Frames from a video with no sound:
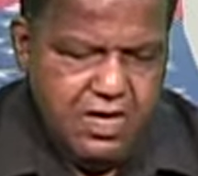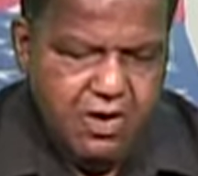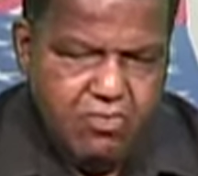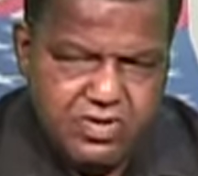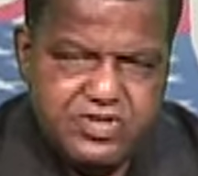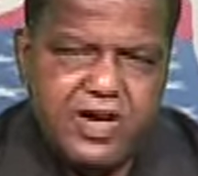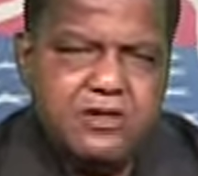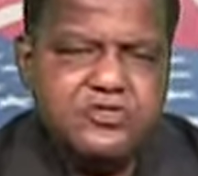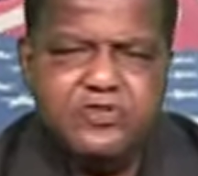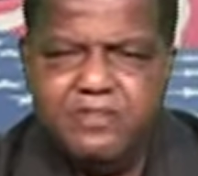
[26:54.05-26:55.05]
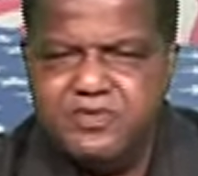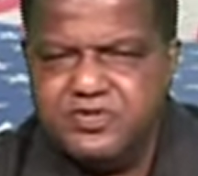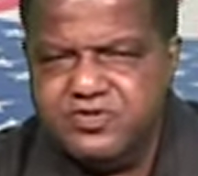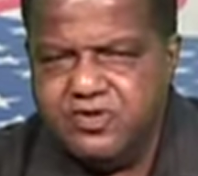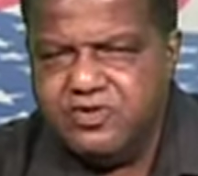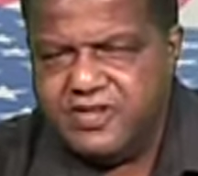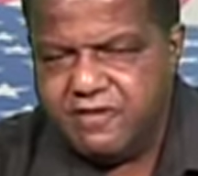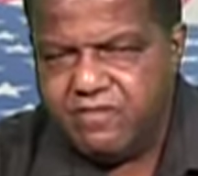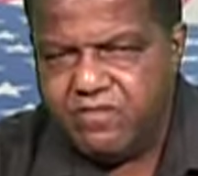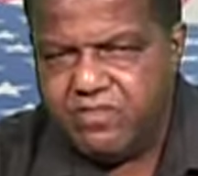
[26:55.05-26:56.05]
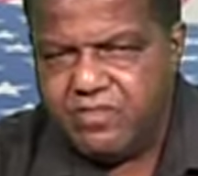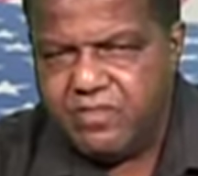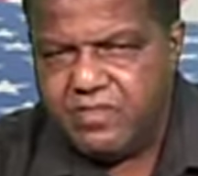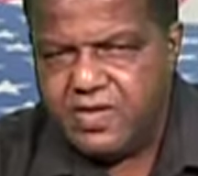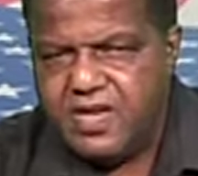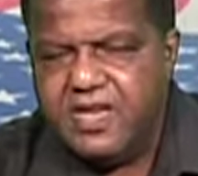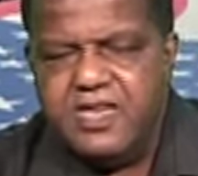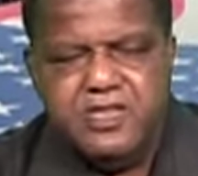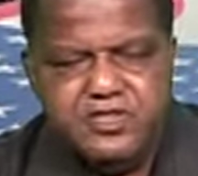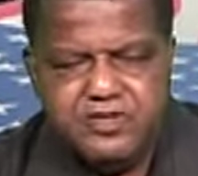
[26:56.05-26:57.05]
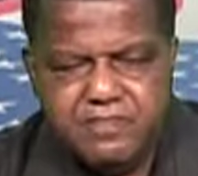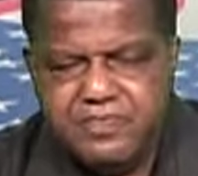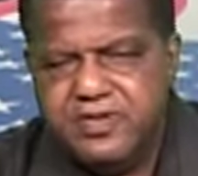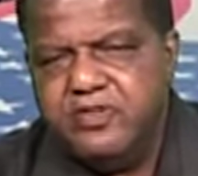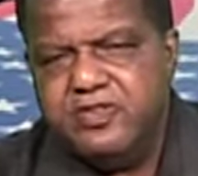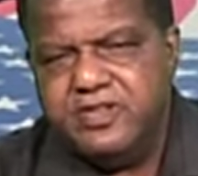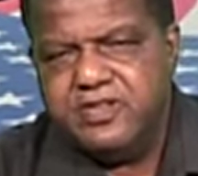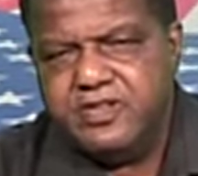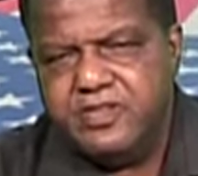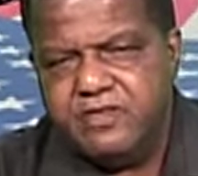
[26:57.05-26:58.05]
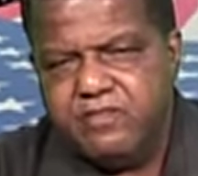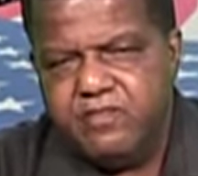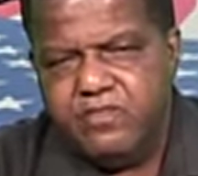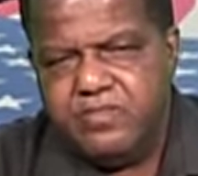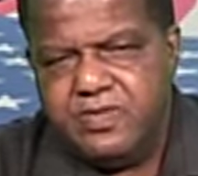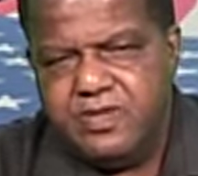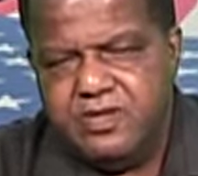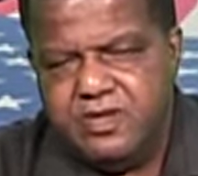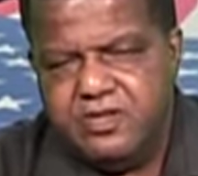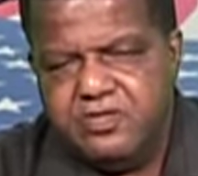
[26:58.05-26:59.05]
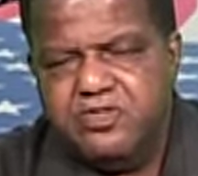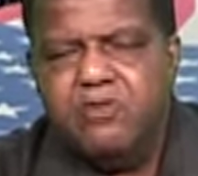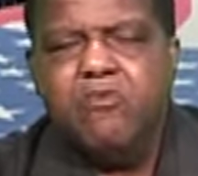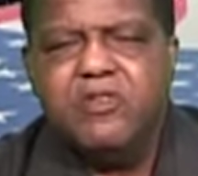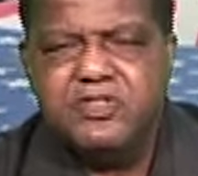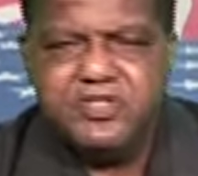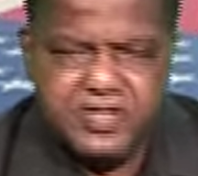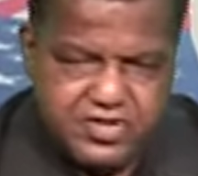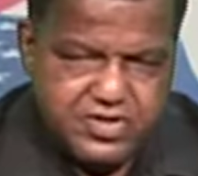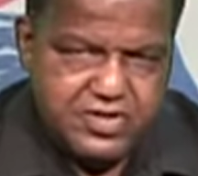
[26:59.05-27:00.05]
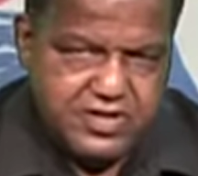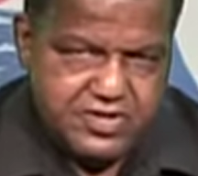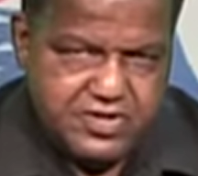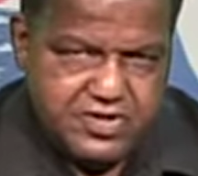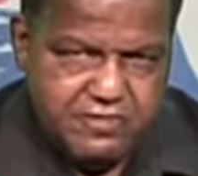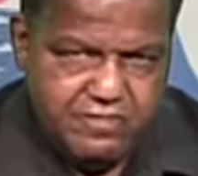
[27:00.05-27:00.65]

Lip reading: what Donald Trump is doing, he is appealing to the worst instincts